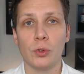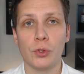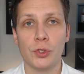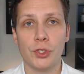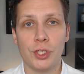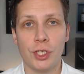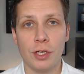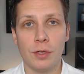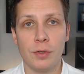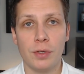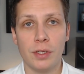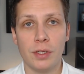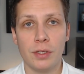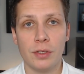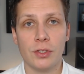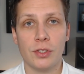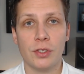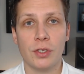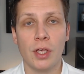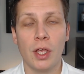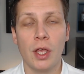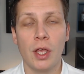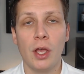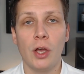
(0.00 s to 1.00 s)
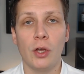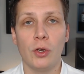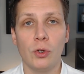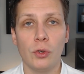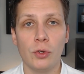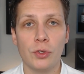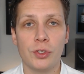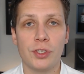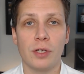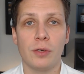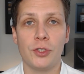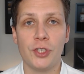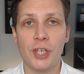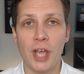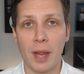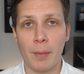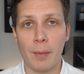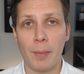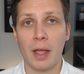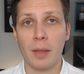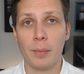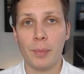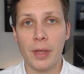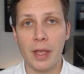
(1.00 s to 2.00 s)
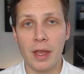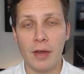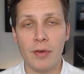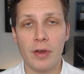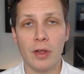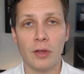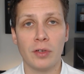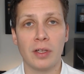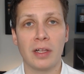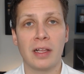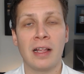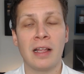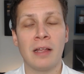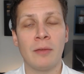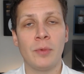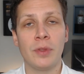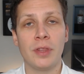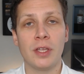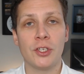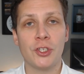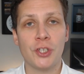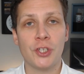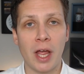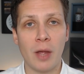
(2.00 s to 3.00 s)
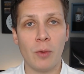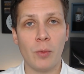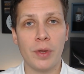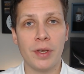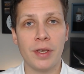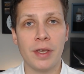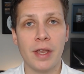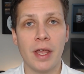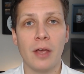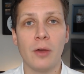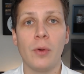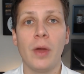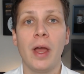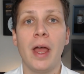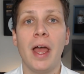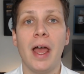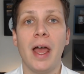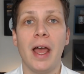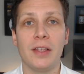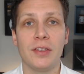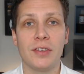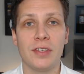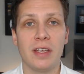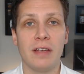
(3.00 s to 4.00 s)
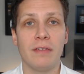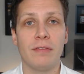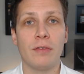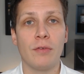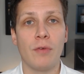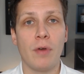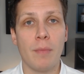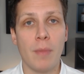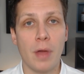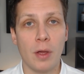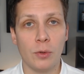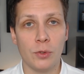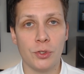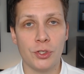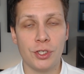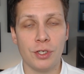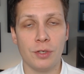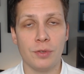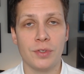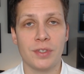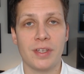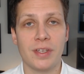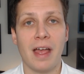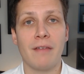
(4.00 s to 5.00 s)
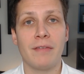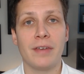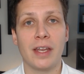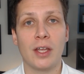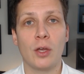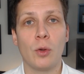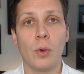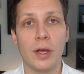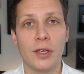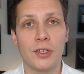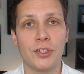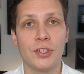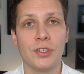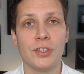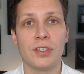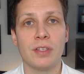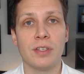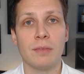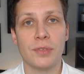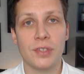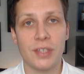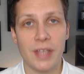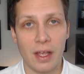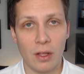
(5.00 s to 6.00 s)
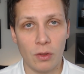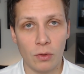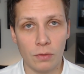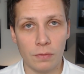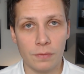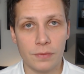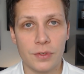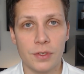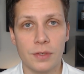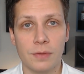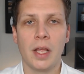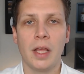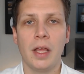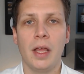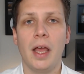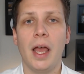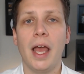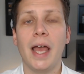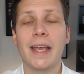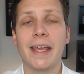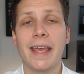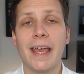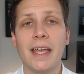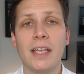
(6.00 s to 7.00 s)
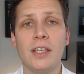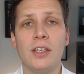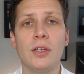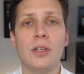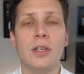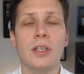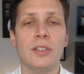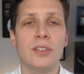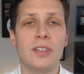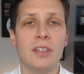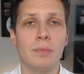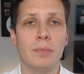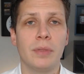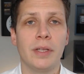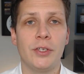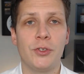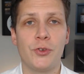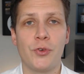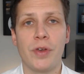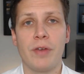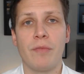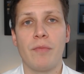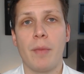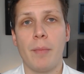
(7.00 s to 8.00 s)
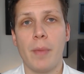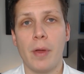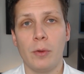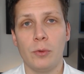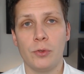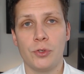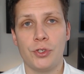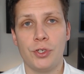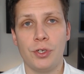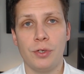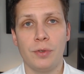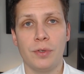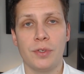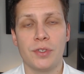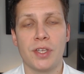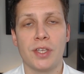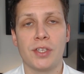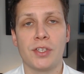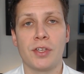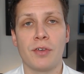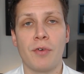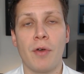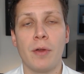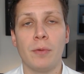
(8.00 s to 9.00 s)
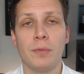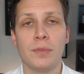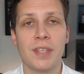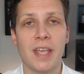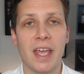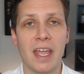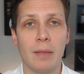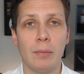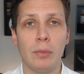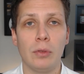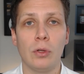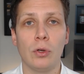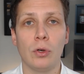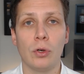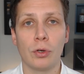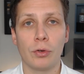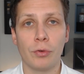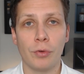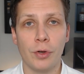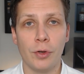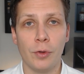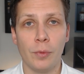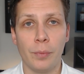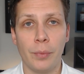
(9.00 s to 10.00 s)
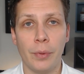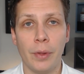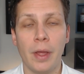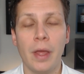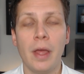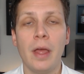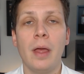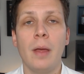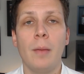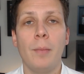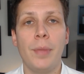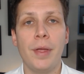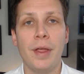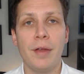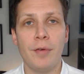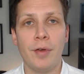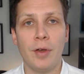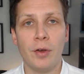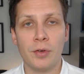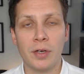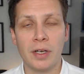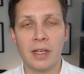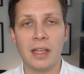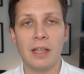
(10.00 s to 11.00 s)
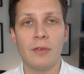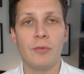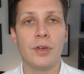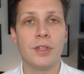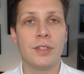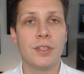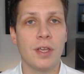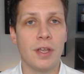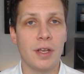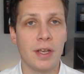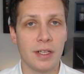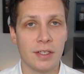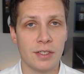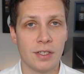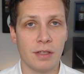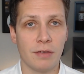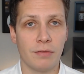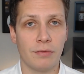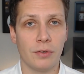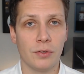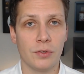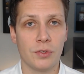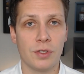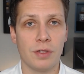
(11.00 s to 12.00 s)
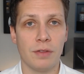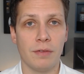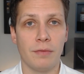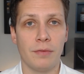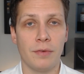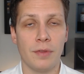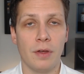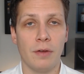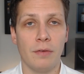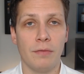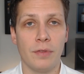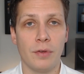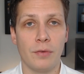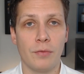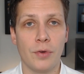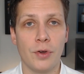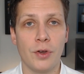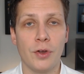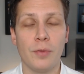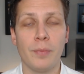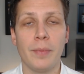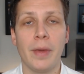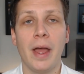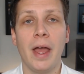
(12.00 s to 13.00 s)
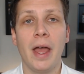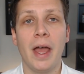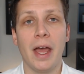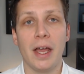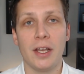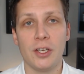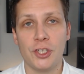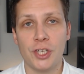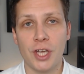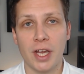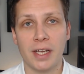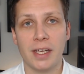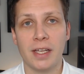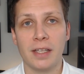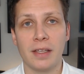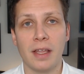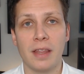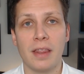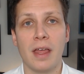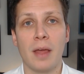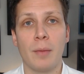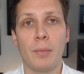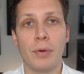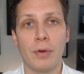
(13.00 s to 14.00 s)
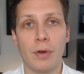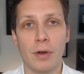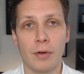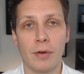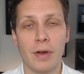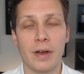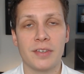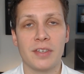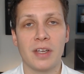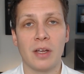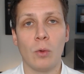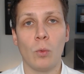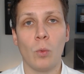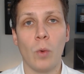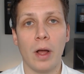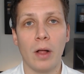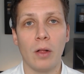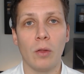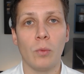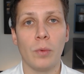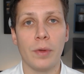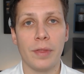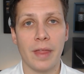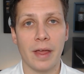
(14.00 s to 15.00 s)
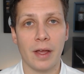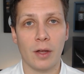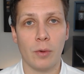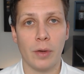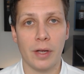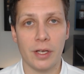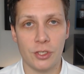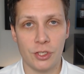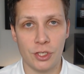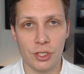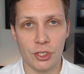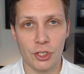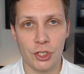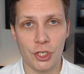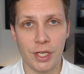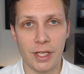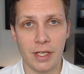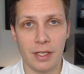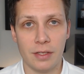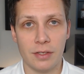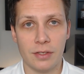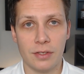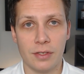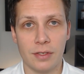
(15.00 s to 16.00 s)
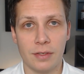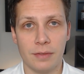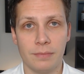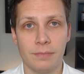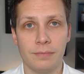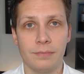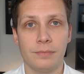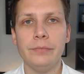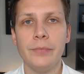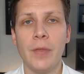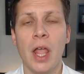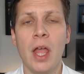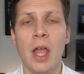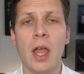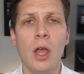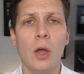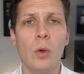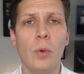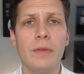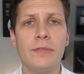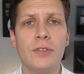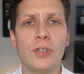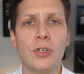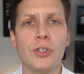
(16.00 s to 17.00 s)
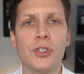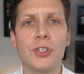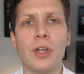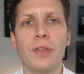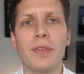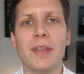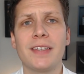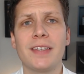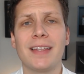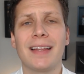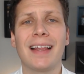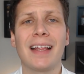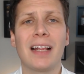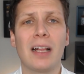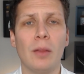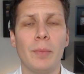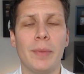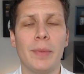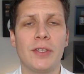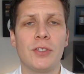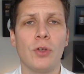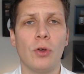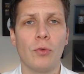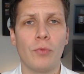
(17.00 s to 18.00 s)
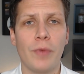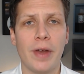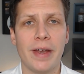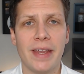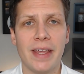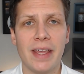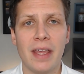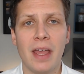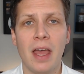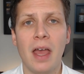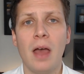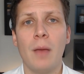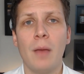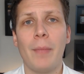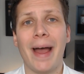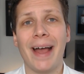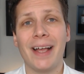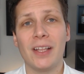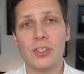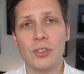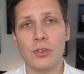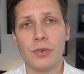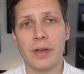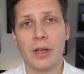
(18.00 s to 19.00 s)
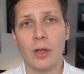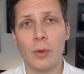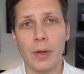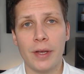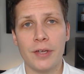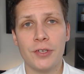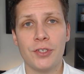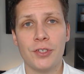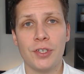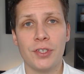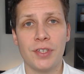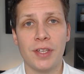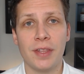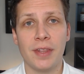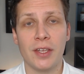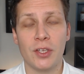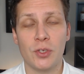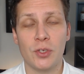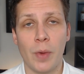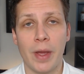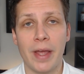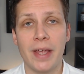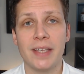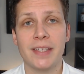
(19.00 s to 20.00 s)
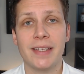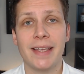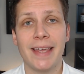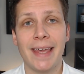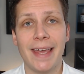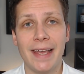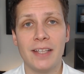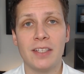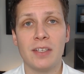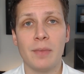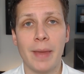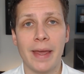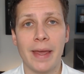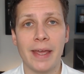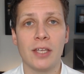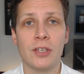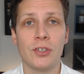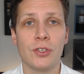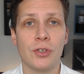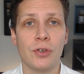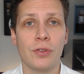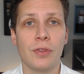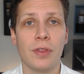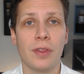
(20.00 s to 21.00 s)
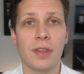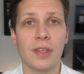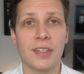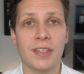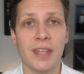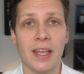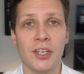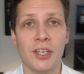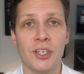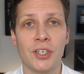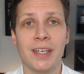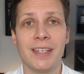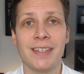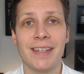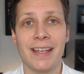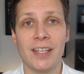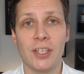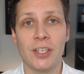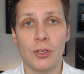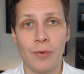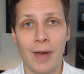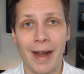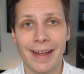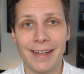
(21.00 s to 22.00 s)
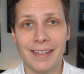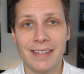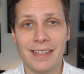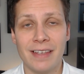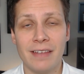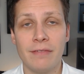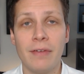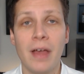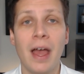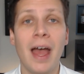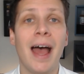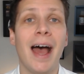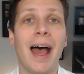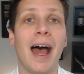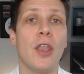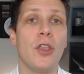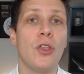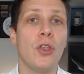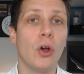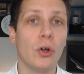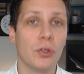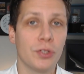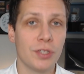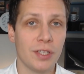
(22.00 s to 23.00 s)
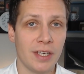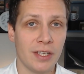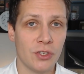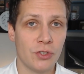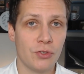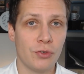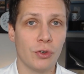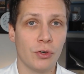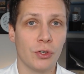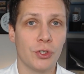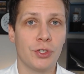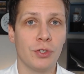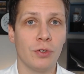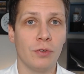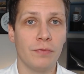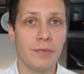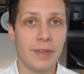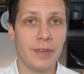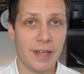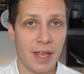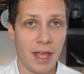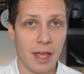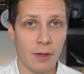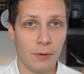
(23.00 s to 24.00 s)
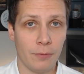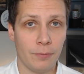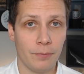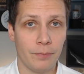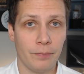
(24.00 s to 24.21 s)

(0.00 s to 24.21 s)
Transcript: students, and also check back periodically with the chat window and see if the remote students have any questions themselves. Again, you can simply treat remote students as their own table or group, periodically returning to the front of the room and checking that they are progressing well with their question sheets. We've touched on this a little bit already, but answering questions in this way is key to making sure that the session is interactive and not an instructional video.